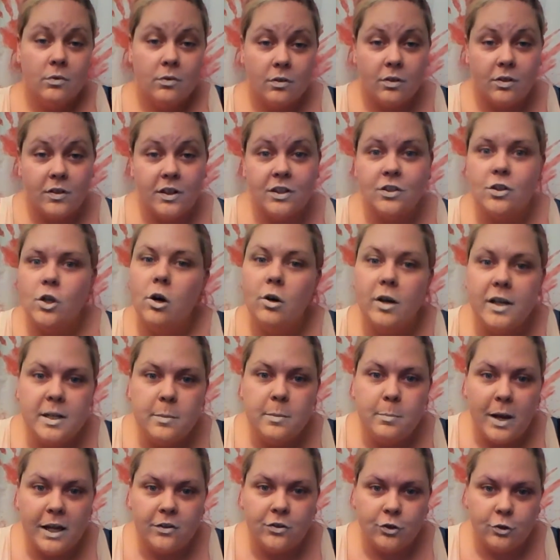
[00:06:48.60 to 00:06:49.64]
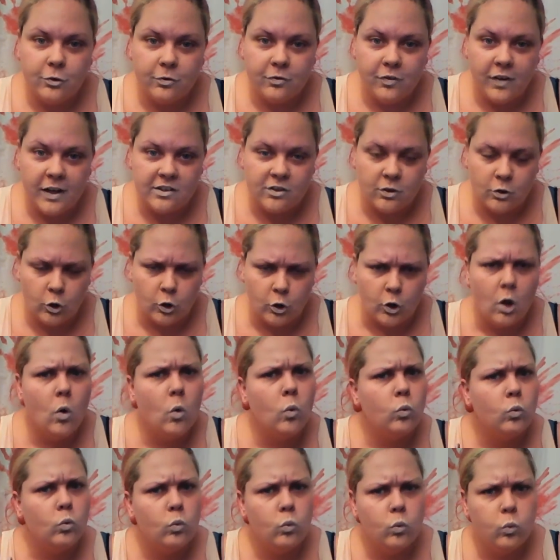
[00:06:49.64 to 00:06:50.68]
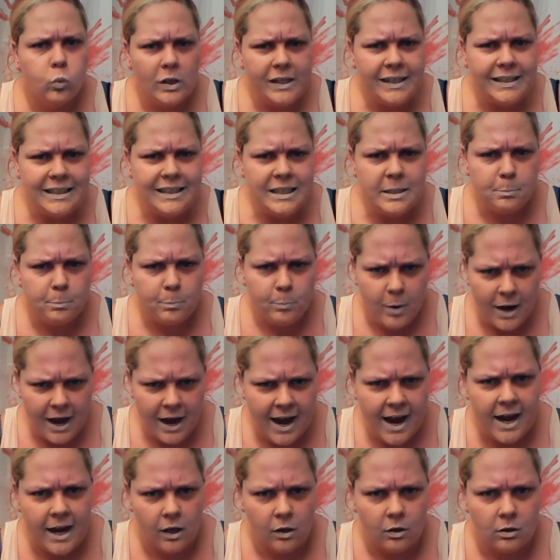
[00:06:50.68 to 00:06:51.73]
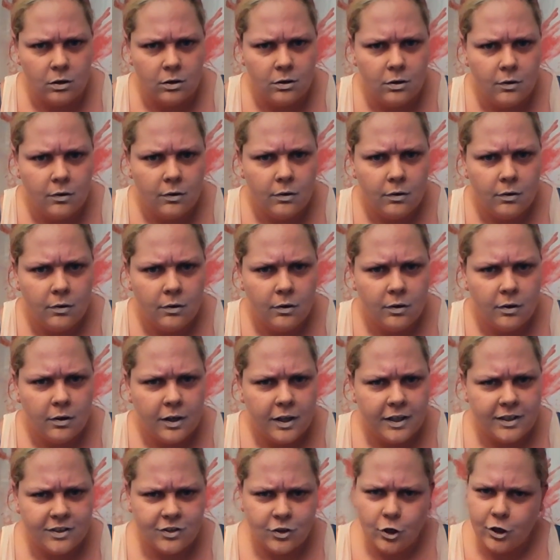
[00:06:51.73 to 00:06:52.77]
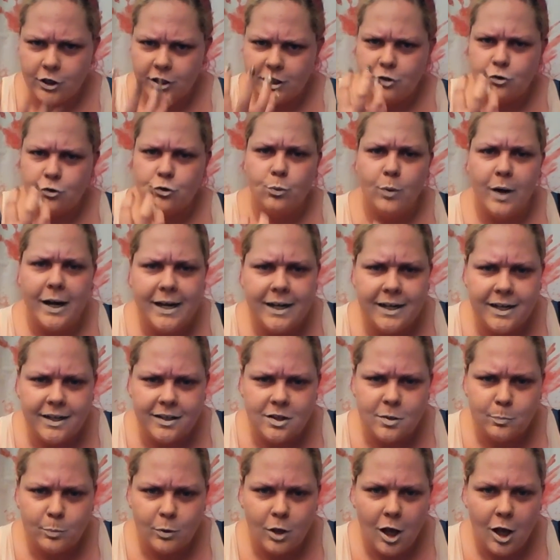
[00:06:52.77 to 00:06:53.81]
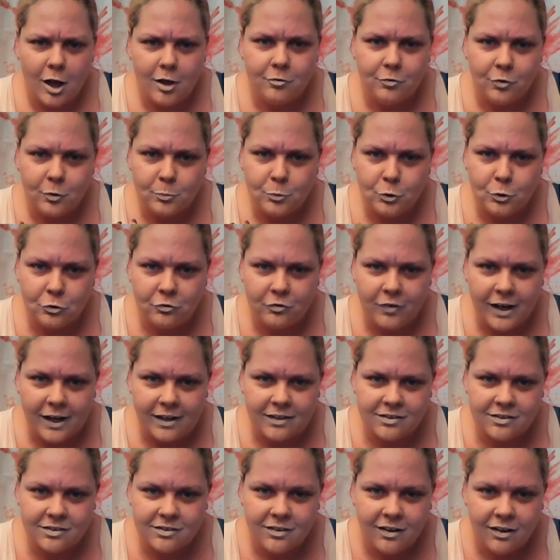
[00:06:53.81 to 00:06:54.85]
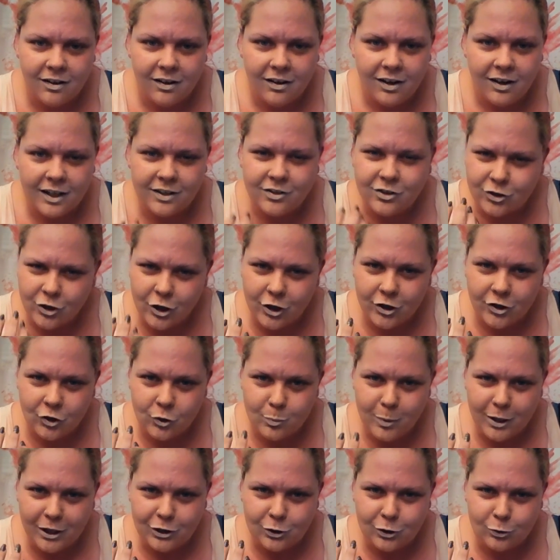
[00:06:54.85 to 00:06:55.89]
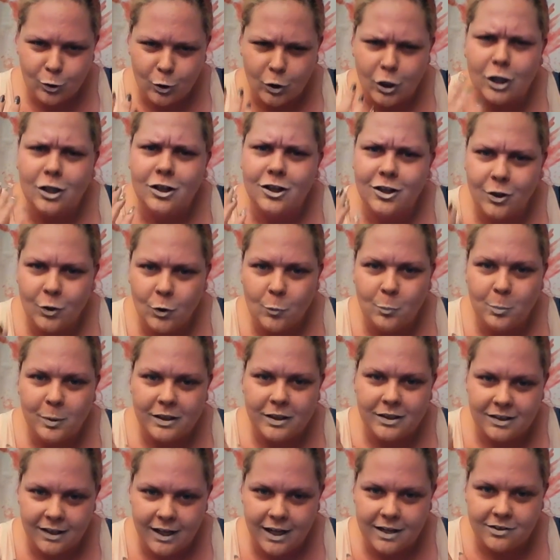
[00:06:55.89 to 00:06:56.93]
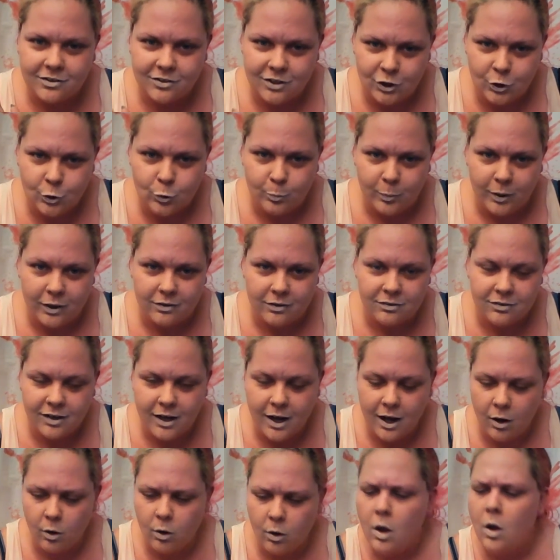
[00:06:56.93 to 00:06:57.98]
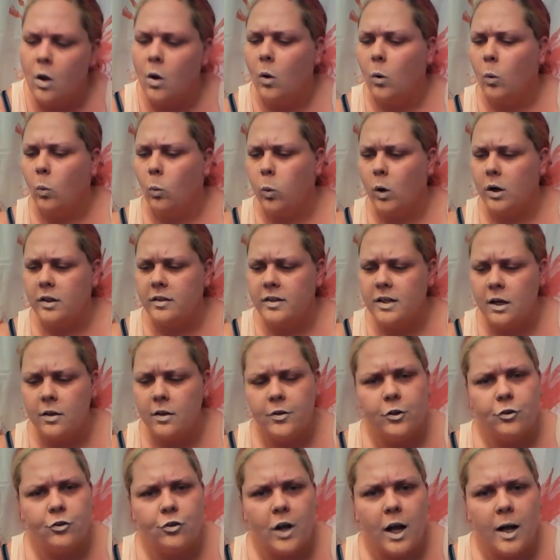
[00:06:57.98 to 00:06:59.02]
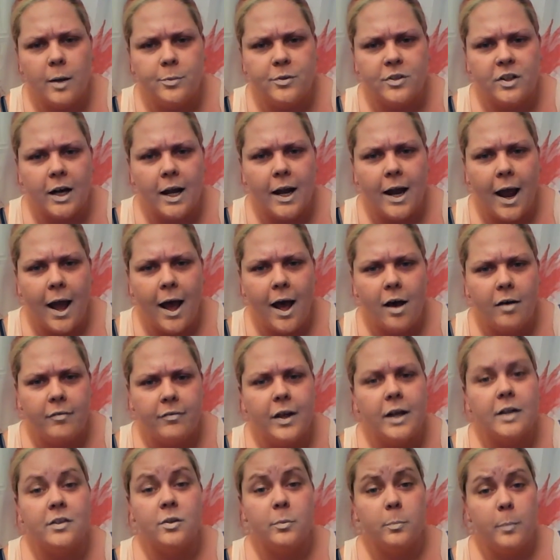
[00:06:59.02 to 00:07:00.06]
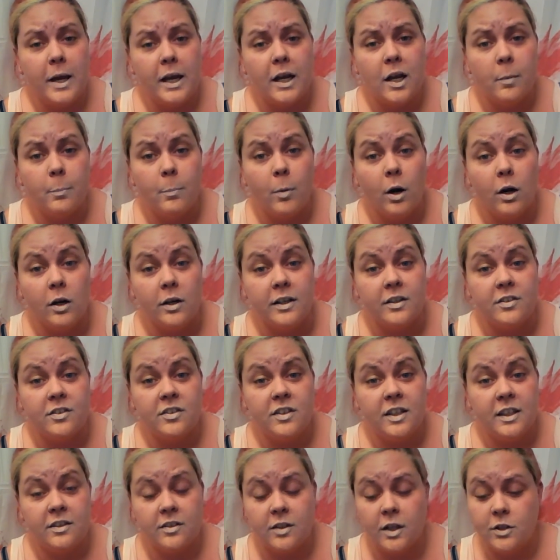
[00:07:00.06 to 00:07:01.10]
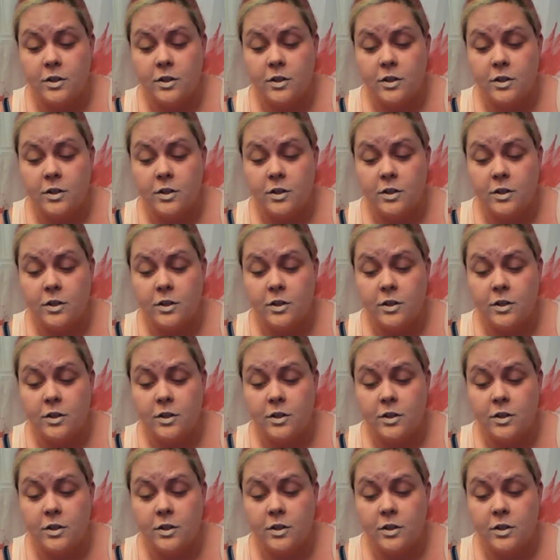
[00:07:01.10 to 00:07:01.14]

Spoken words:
this already makes your face look really pale. It's already draining the blood from your face and starting to make you look a little bit less human. Now, one of the other jobs that I have as a makeup artist is I